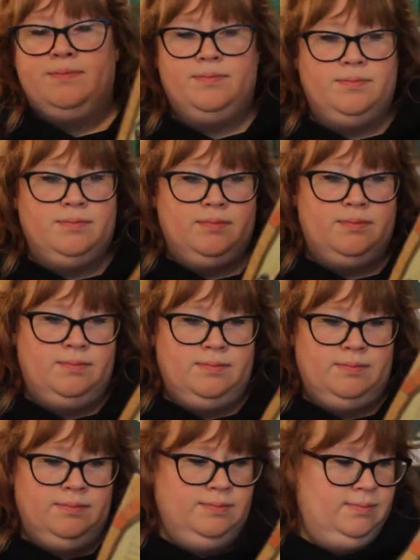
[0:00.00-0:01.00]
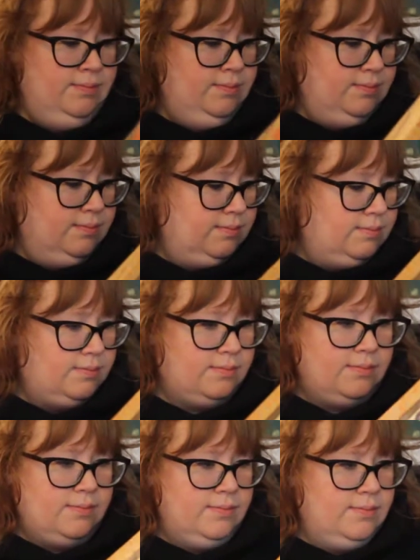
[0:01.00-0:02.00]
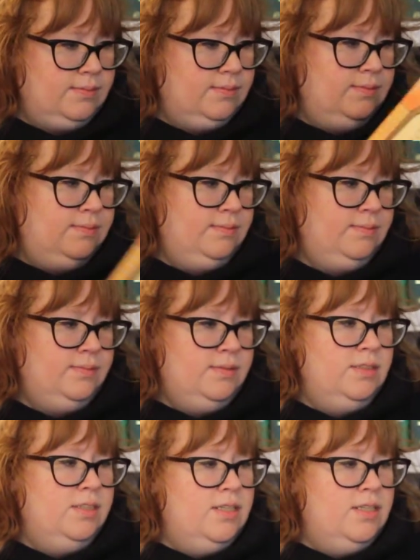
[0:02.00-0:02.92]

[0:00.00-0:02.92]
(silence)